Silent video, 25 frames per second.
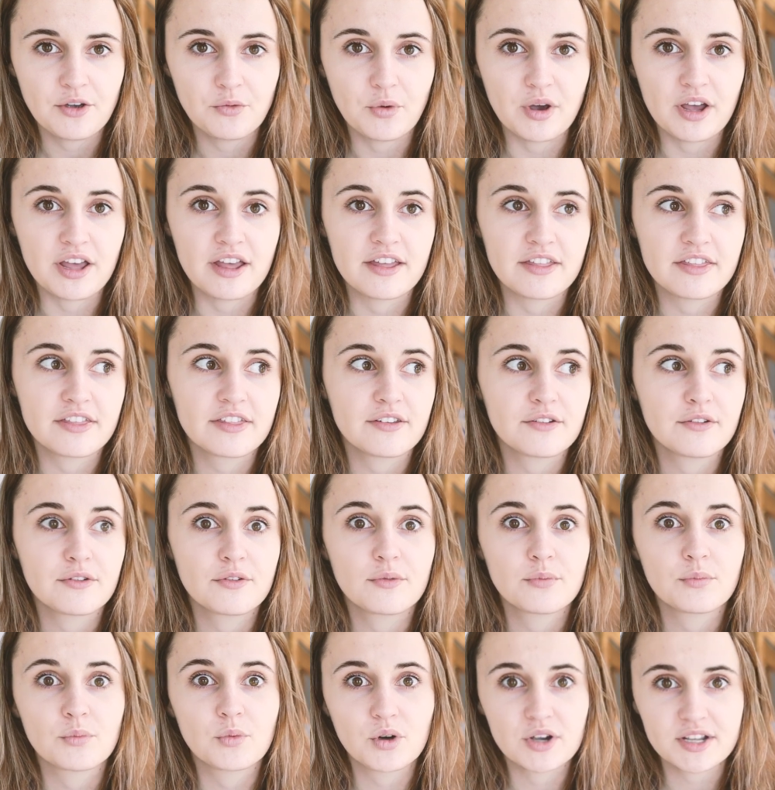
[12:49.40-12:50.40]
with
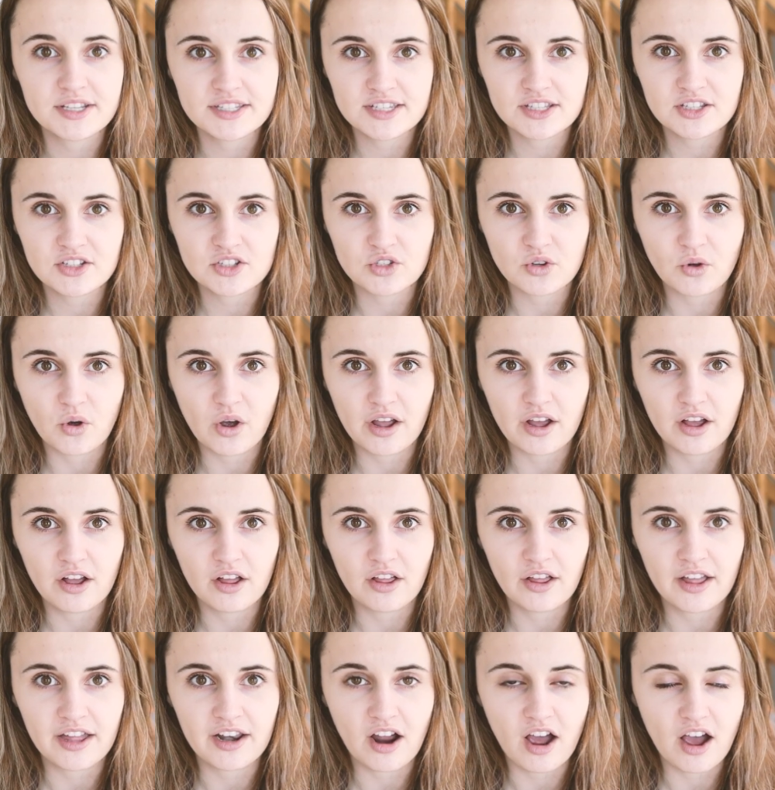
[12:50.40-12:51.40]
moistened
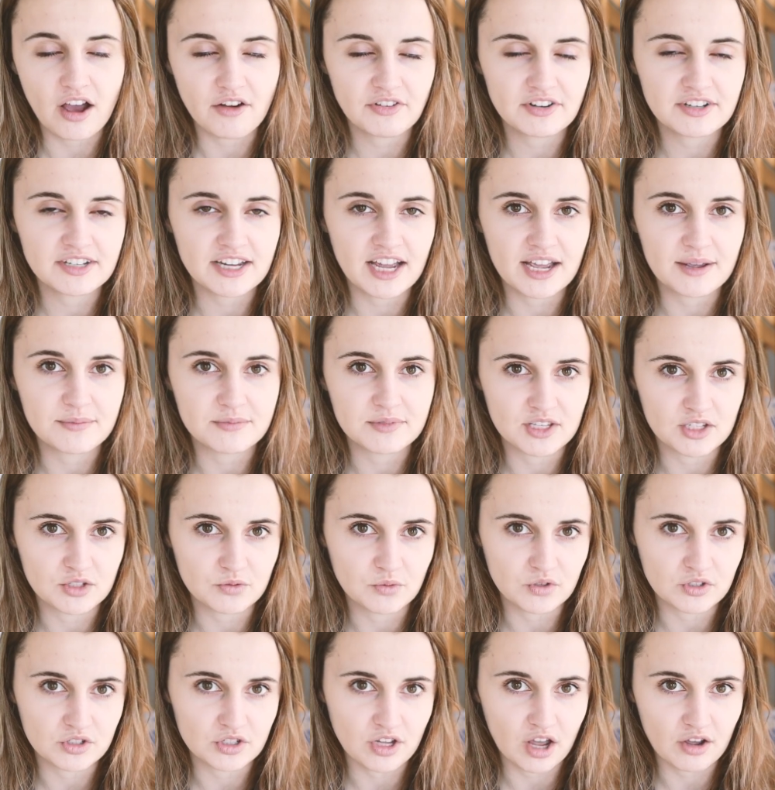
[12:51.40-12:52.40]
soil, and oftentimes this
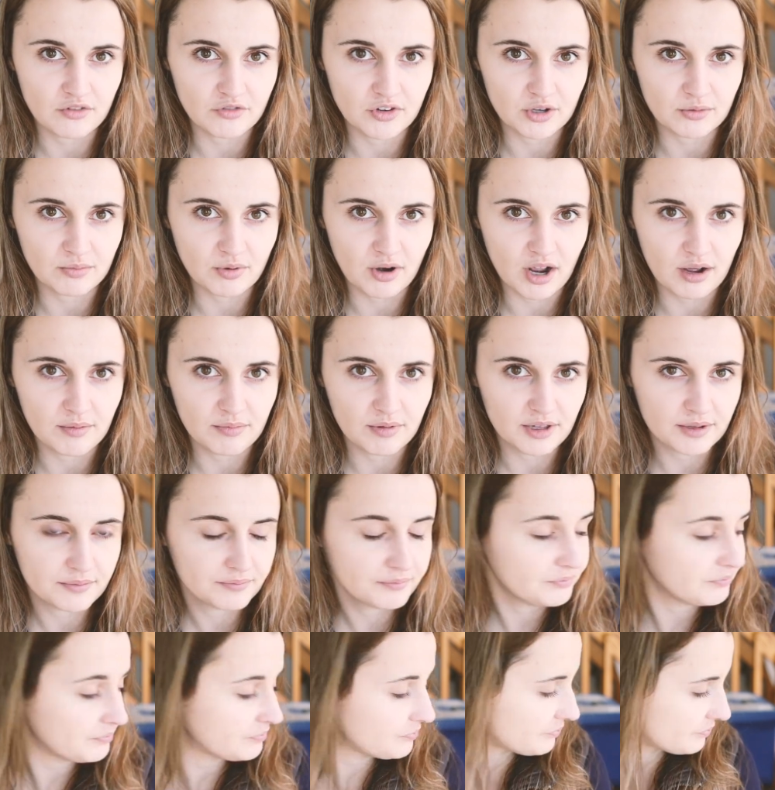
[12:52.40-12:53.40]
will solve your
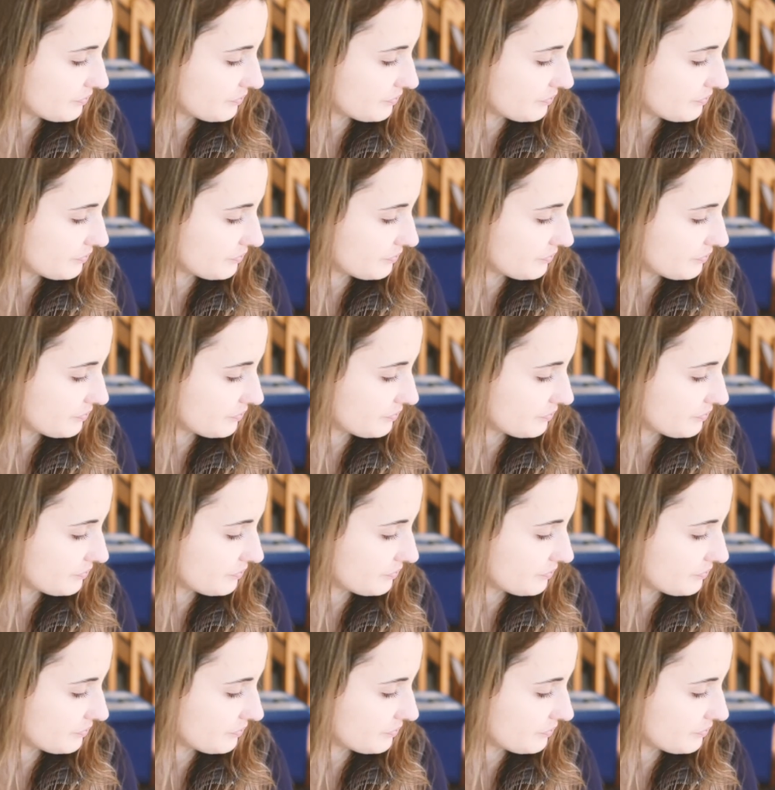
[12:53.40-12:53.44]
problem.